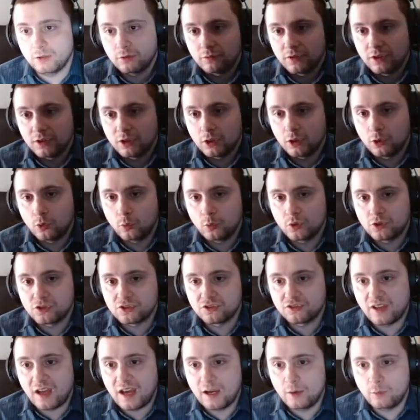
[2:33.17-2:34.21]
video, which
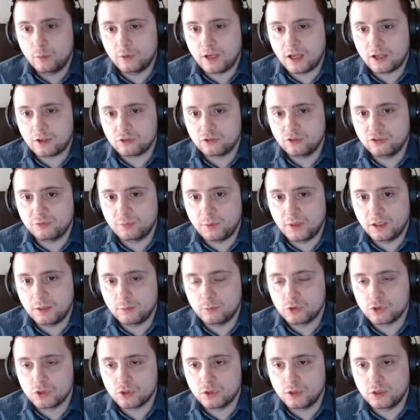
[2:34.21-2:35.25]
is I would actually spend the
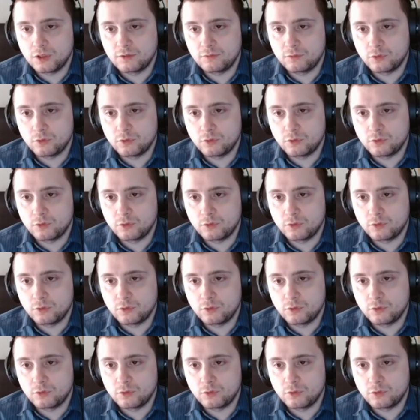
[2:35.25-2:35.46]
majority